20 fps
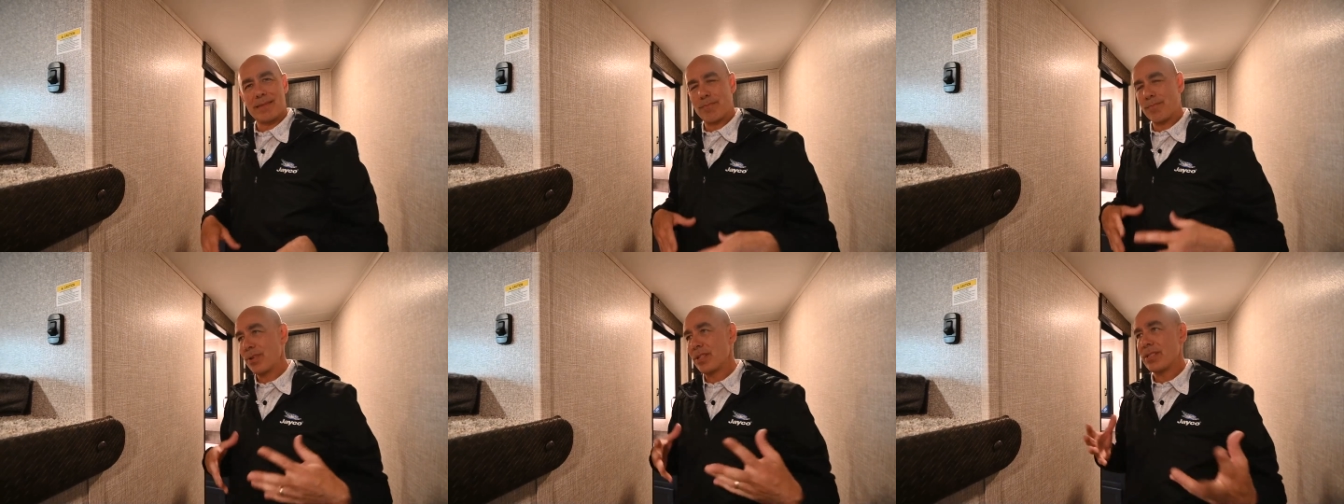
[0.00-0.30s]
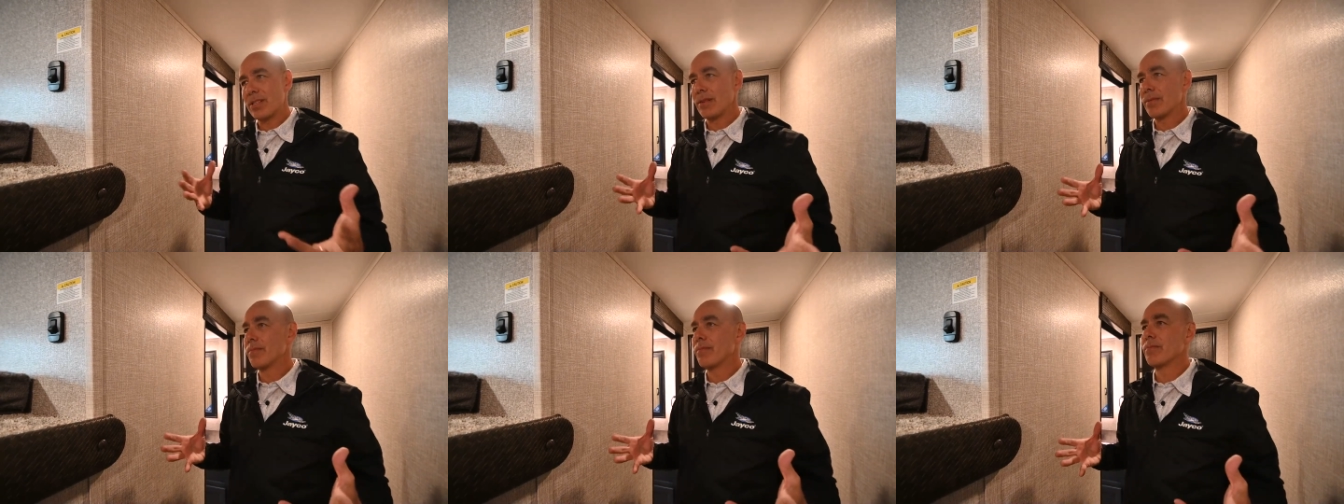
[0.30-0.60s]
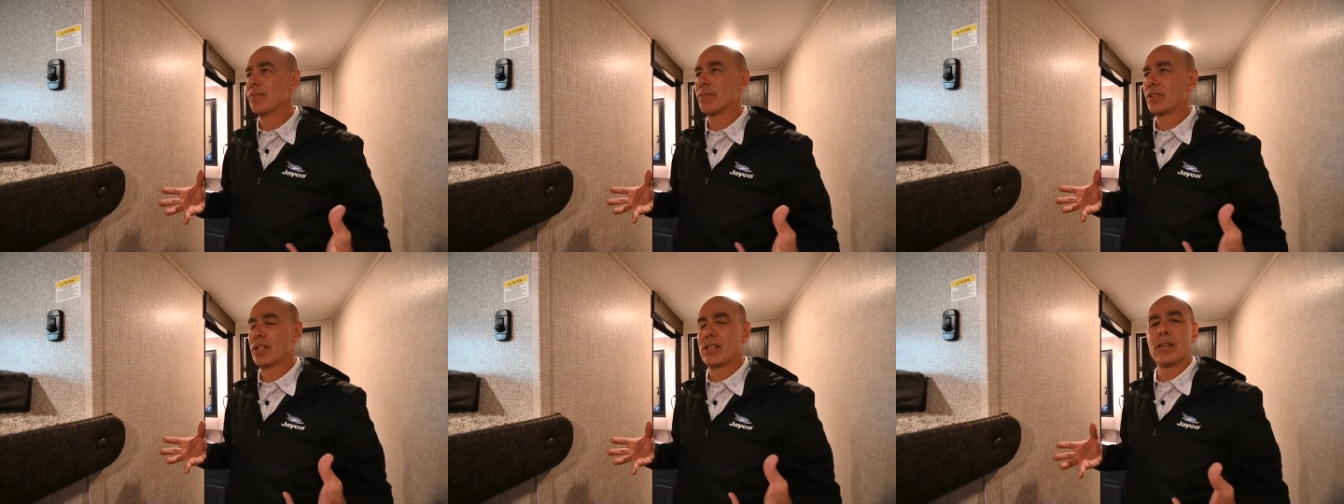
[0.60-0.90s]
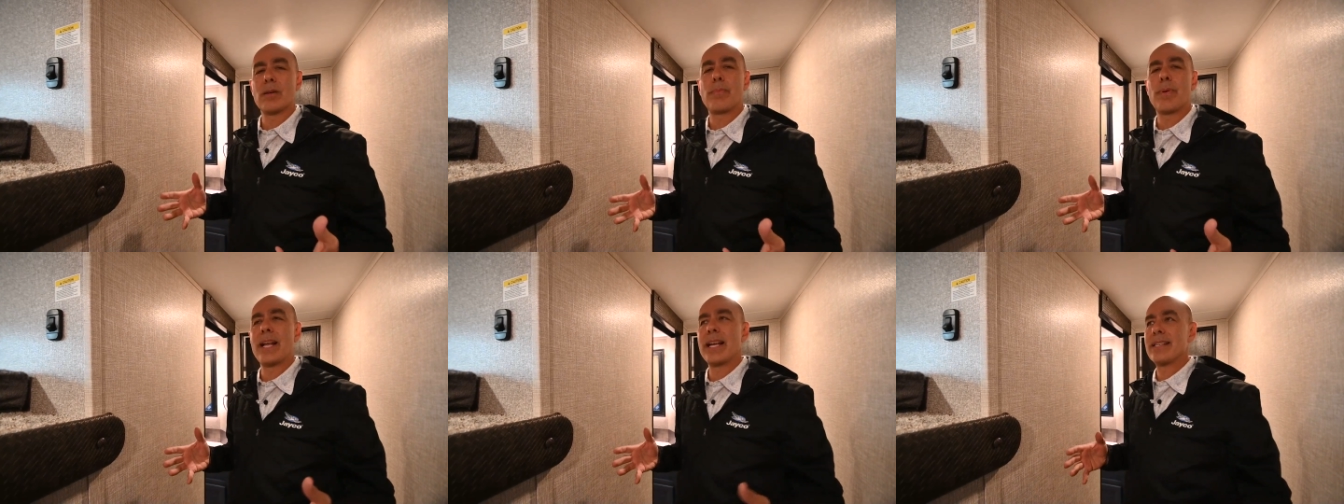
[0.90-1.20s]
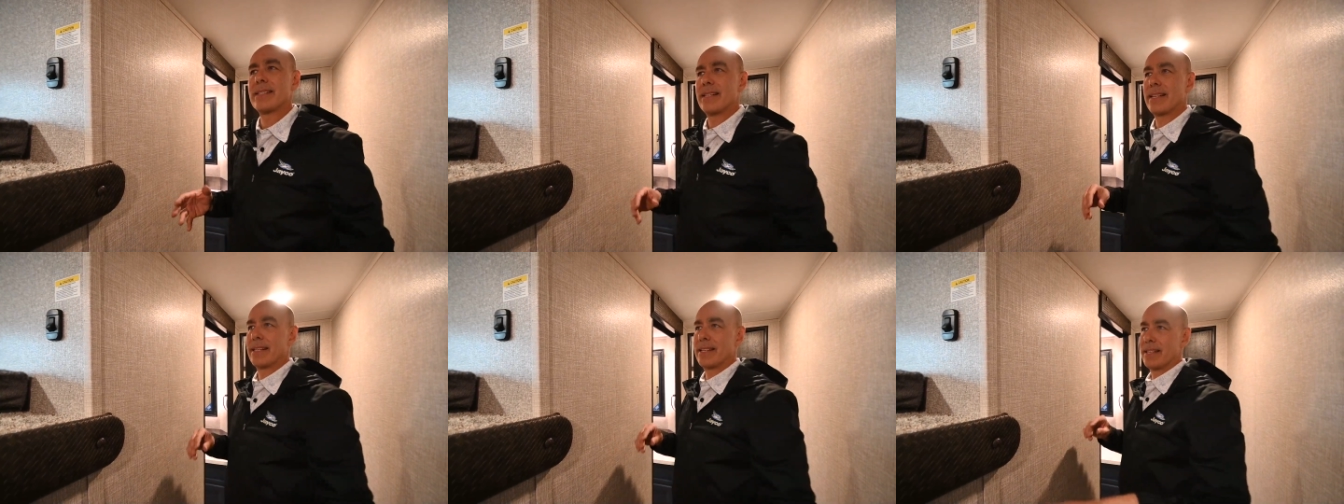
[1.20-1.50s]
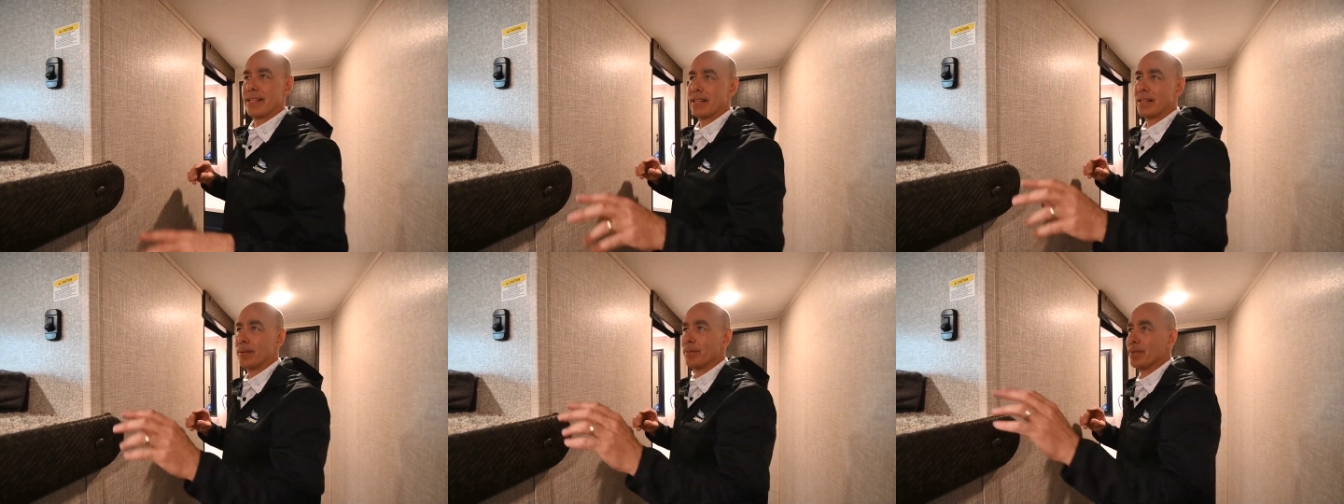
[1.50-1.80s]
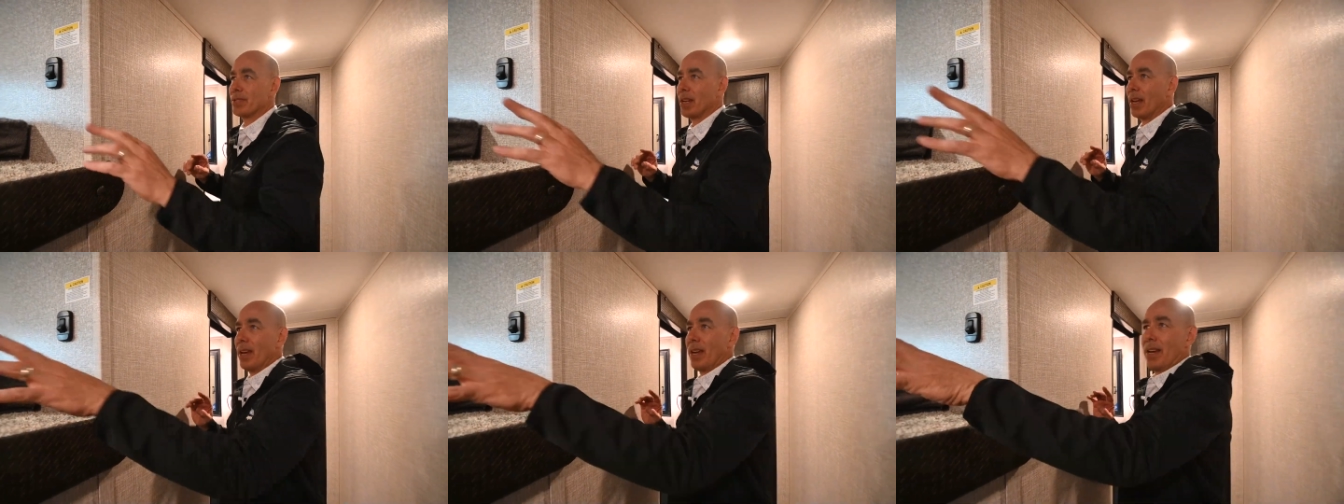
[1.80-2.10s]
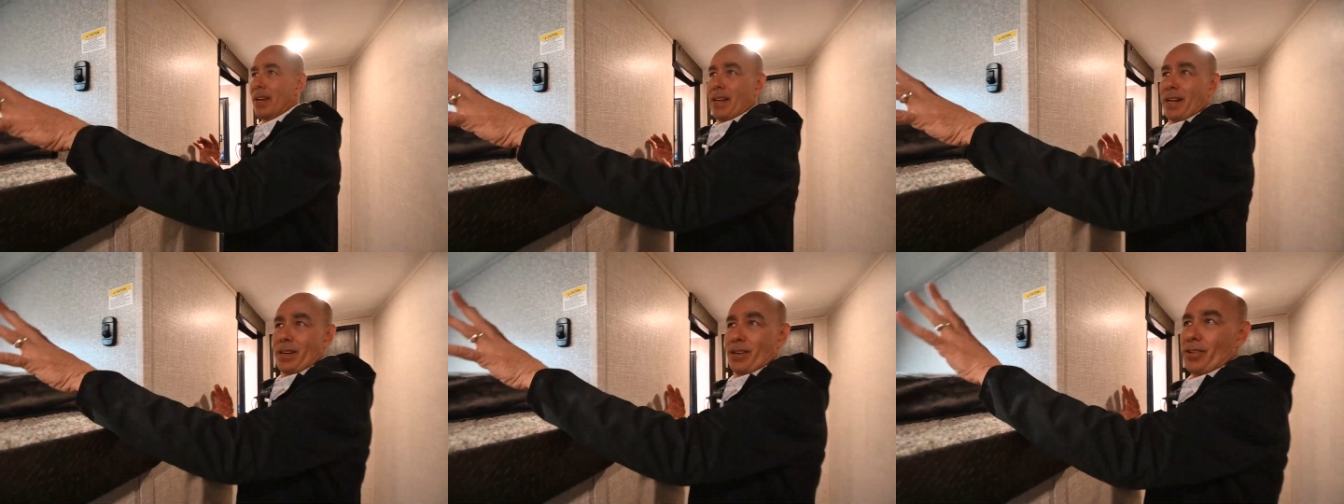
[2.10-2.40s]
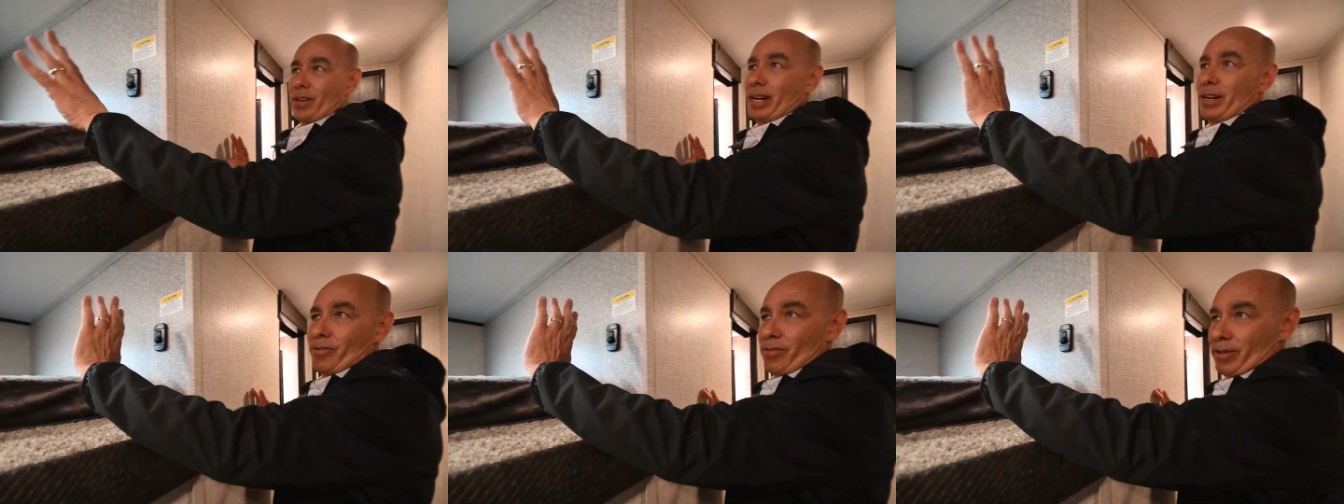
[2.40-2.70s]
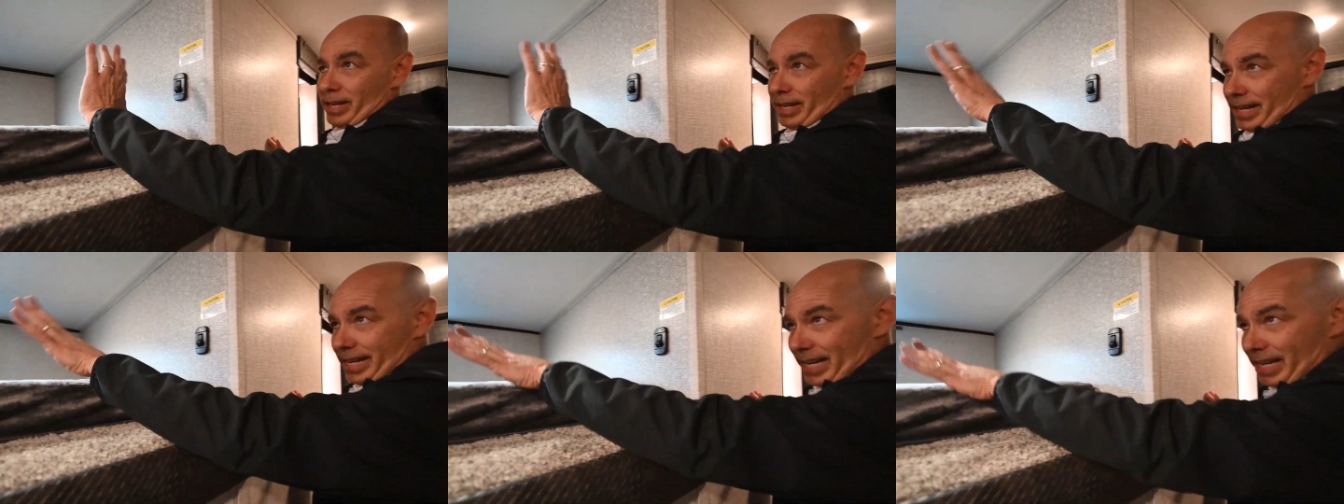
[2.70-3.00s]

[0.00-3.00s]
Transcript: put some clear plastic tubs, great way to